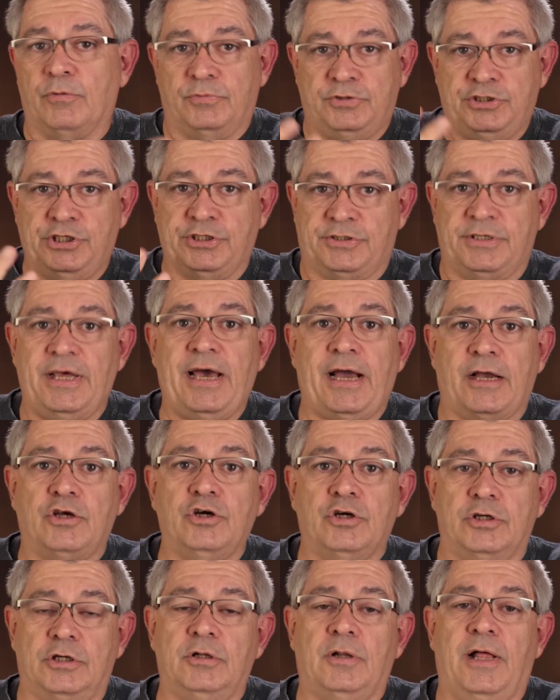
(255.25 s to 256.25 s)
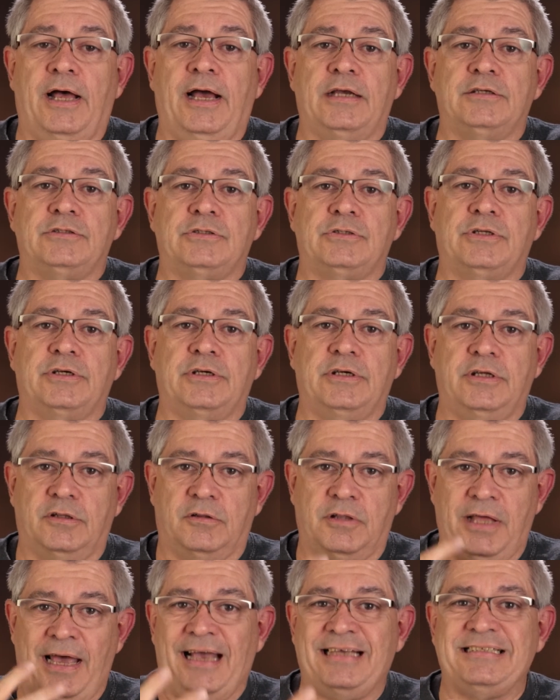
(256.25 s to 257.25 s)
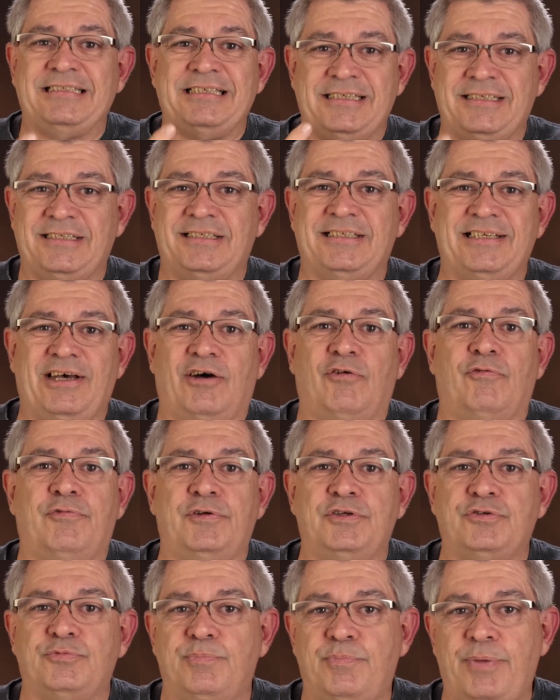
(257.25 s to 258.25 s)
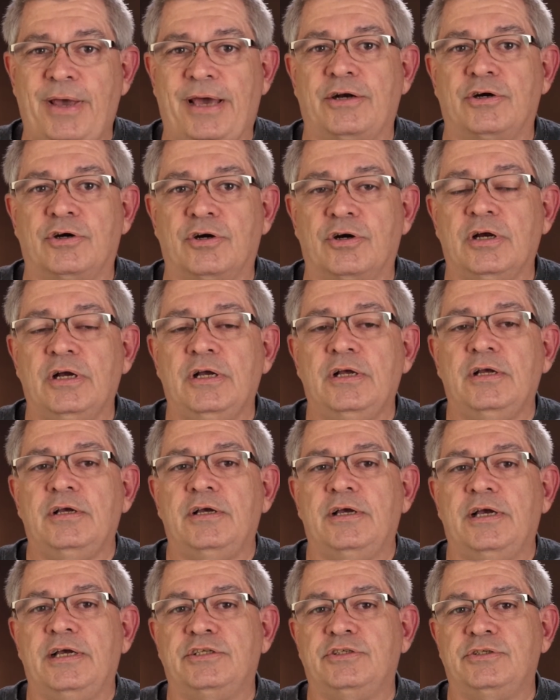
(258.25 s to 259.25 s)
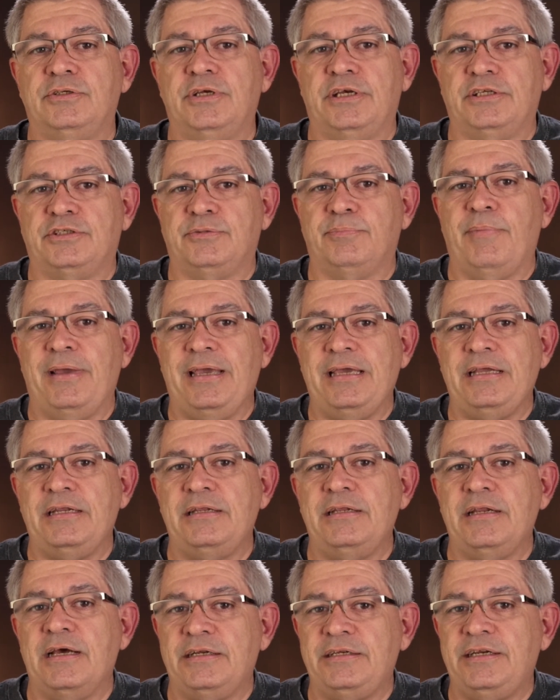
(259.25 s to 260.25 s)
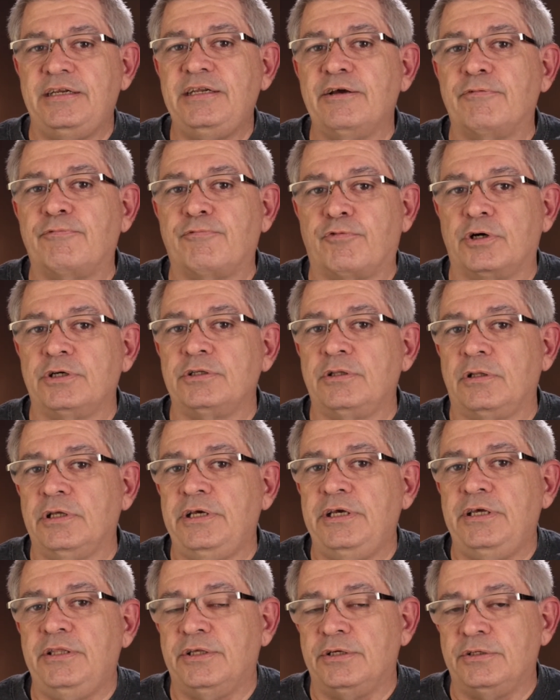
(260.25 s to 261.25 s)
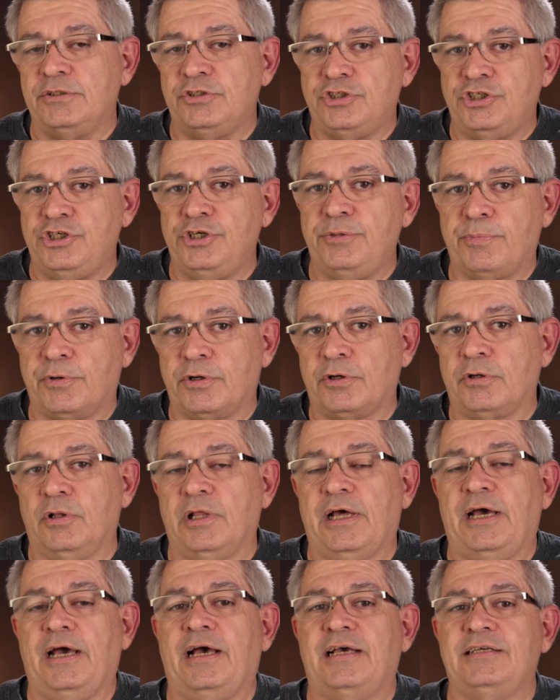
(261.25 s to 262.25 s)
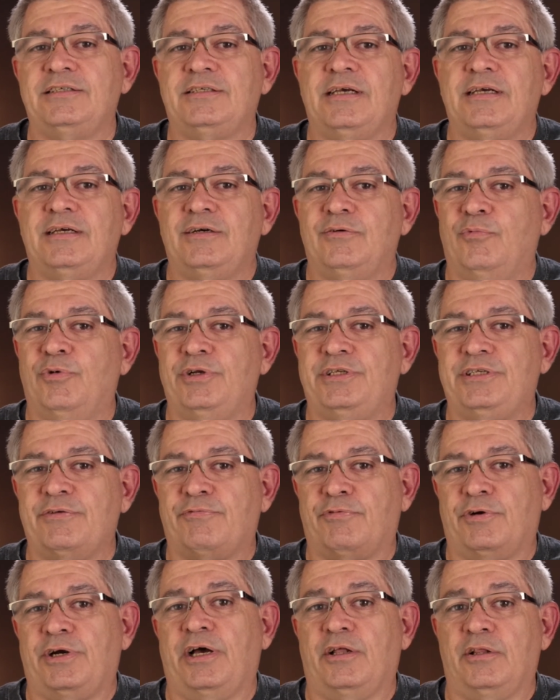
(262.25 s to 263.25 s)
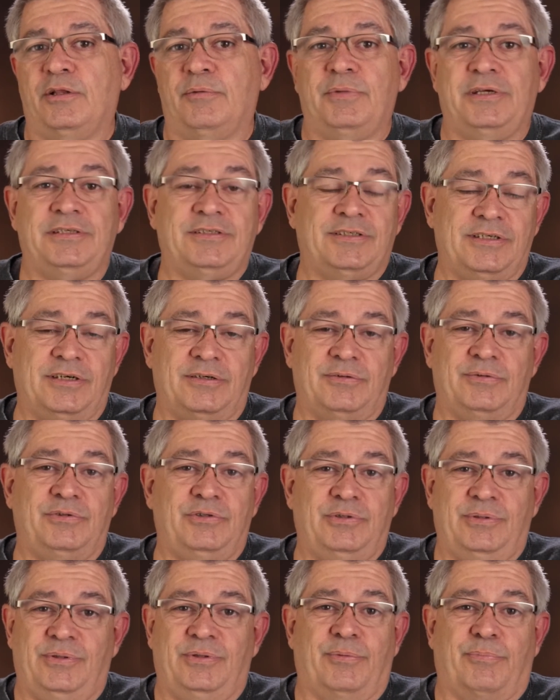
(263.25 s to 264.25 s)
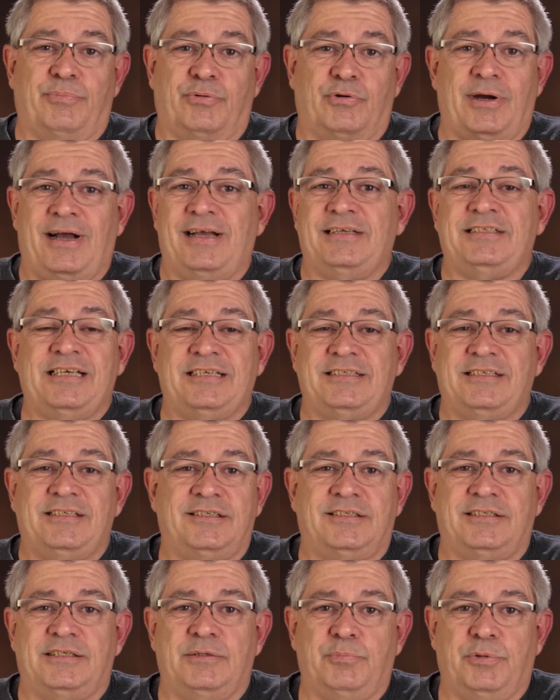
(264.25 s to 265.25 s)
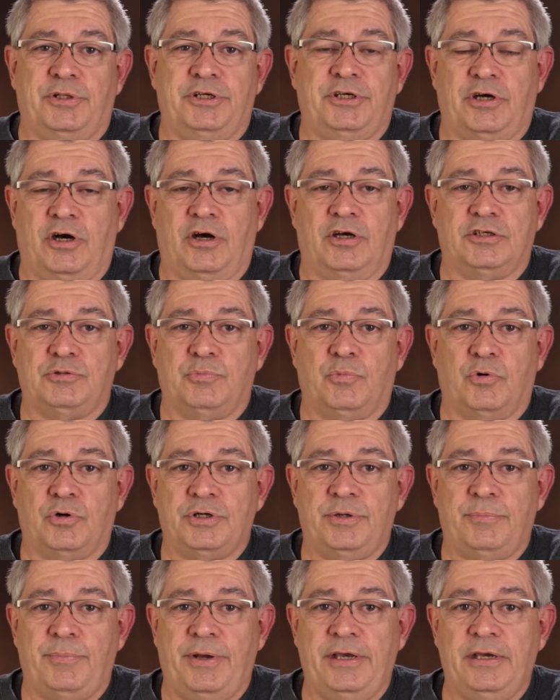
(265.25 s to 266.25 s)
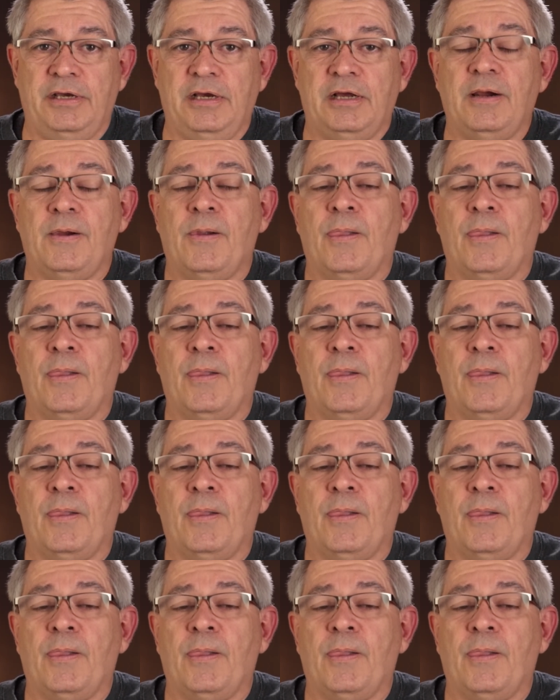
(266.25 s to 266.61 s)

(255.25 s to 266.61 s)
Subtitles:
just that, good glass. The glass itself is better. It's made differently than cheaper glass with different elements, and the processes simply cost more to make